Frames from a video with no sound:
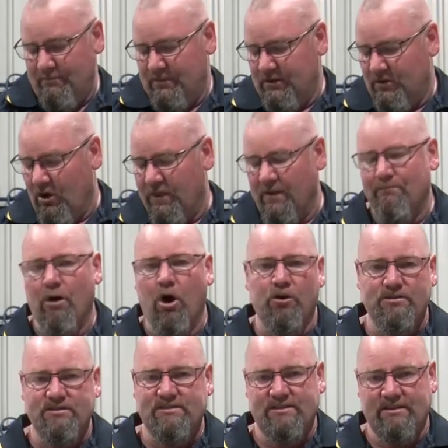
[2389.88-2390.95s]
not the
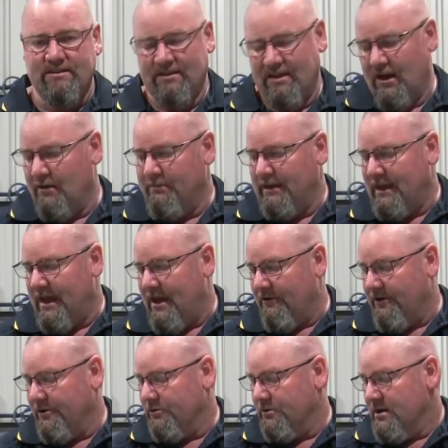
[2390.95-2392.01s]
most in
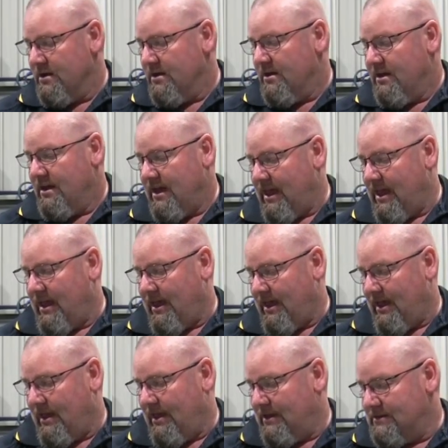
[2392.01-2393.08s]
aerial.
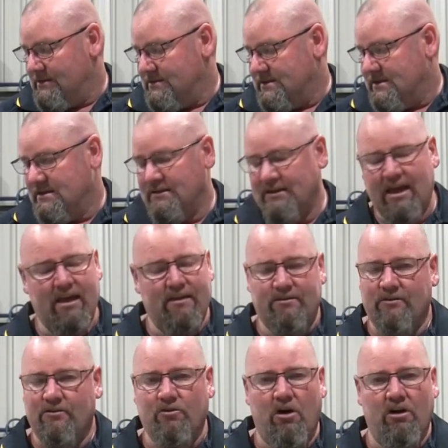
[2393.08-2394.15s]
And
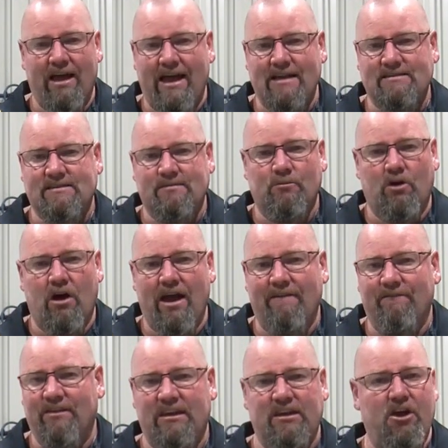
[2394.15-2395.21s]
yeah, Grog has some
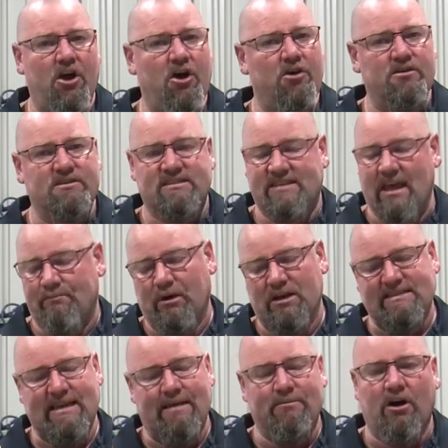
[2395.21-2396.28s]
great videos,
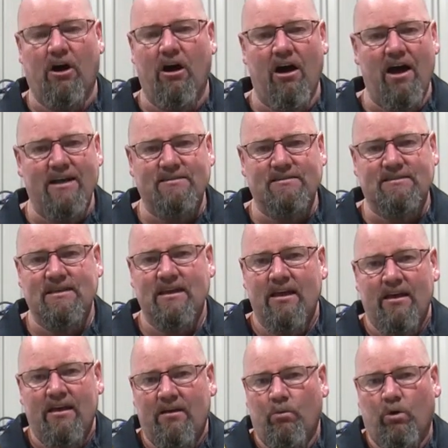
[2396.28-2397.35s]
step-by-step guides,
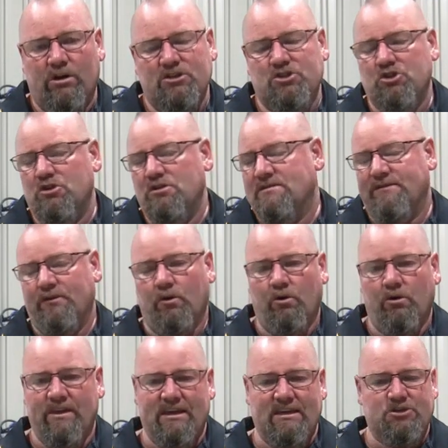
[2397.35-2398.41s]
what it's used
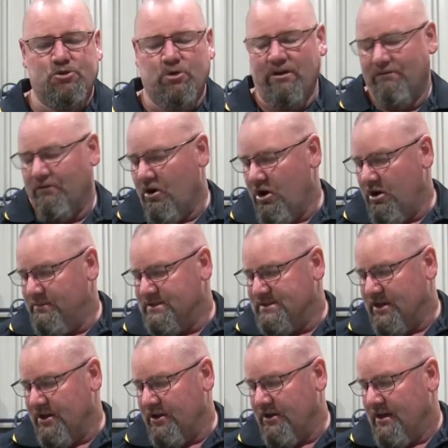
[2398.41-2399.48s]
for, the history of rope.
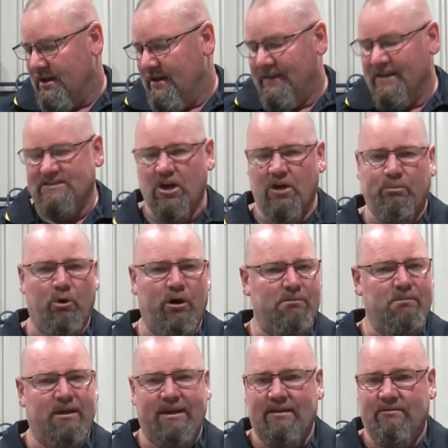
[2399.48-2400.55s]
So there's no point
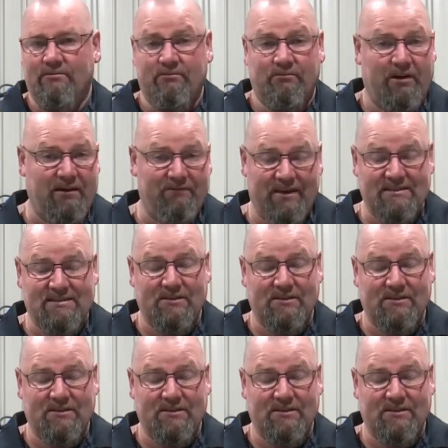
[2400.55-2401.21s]
in me reinventing